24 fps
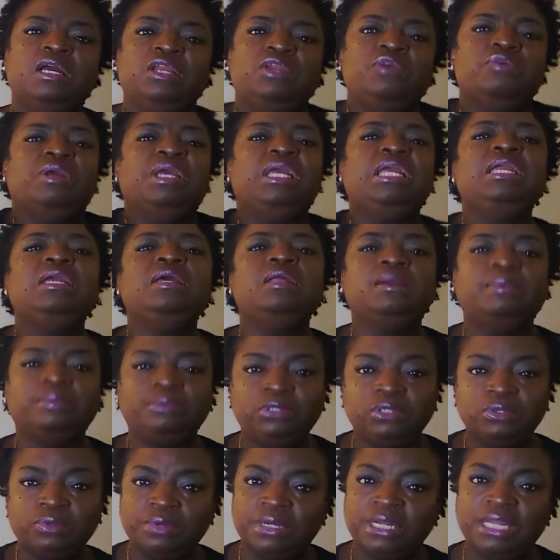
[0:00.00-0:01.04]
You end up
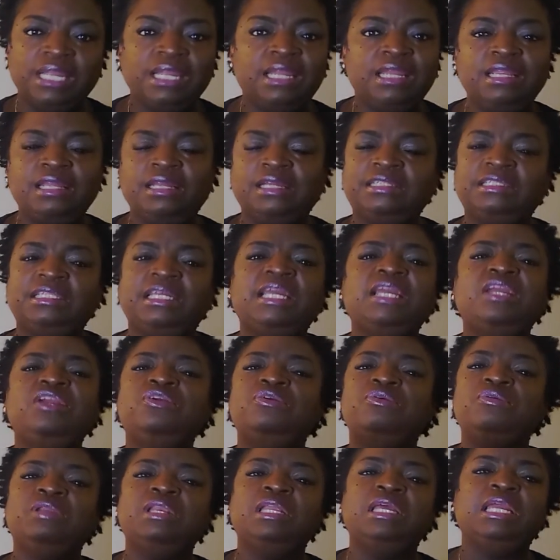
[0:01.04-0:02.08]
doing anything.
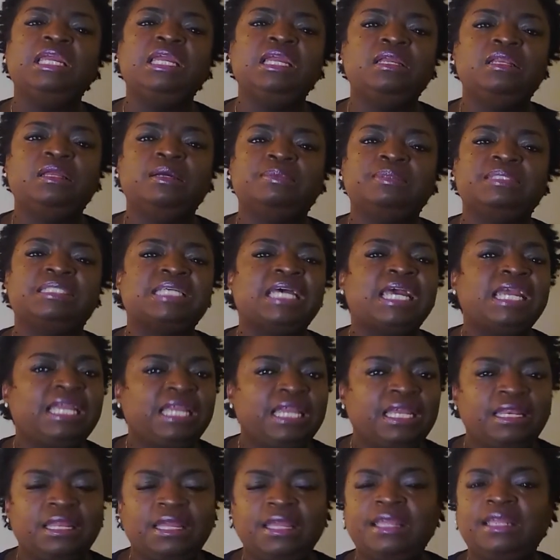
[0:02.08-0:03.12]
You end up
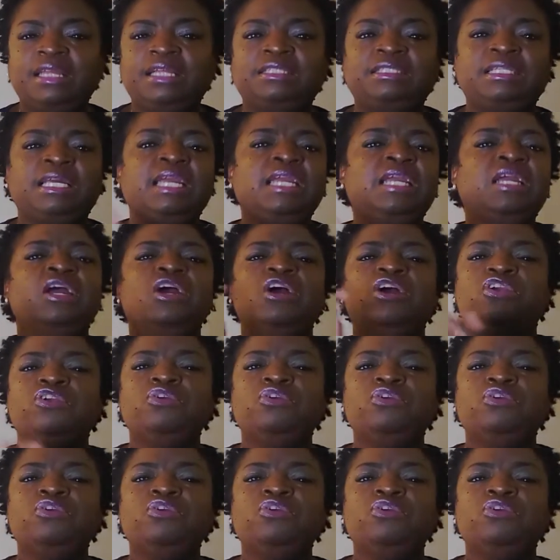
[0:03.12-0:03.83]
taking anything.